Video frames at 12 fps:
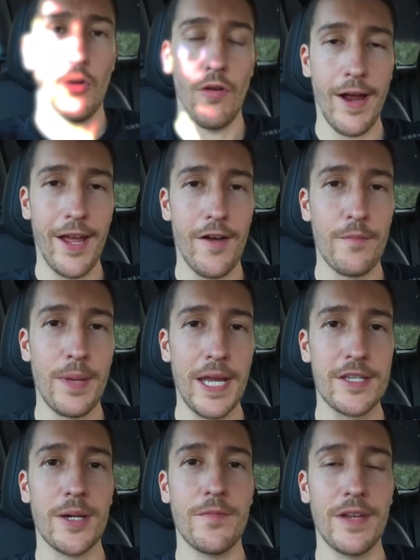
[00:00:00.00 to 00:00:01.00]
All right, I've
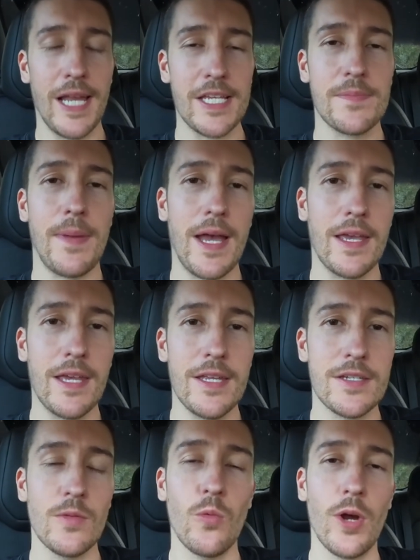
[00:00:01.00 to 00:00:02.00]
picked up the last
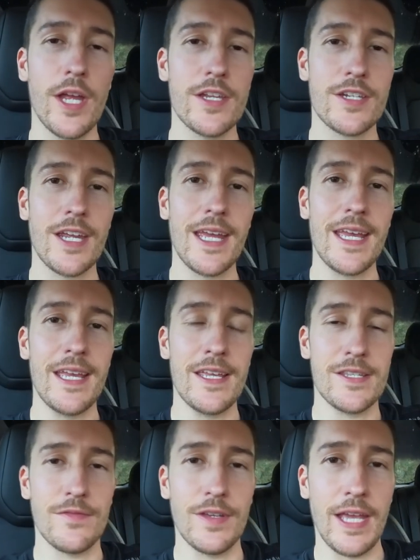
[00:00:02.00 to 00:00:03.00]
package, which
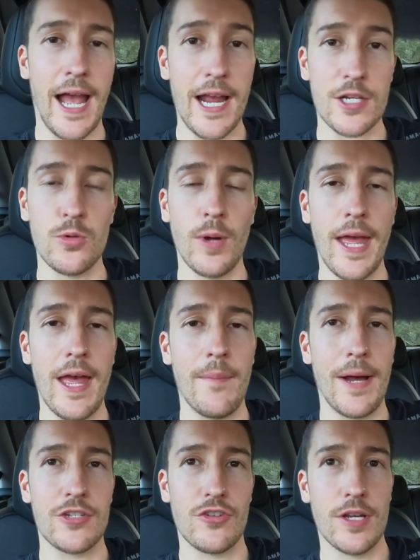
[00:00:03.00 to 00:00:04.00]
is the actual air
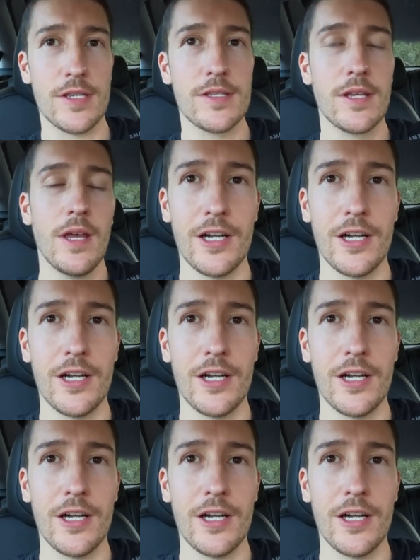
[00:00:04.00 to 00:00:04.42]
mattress.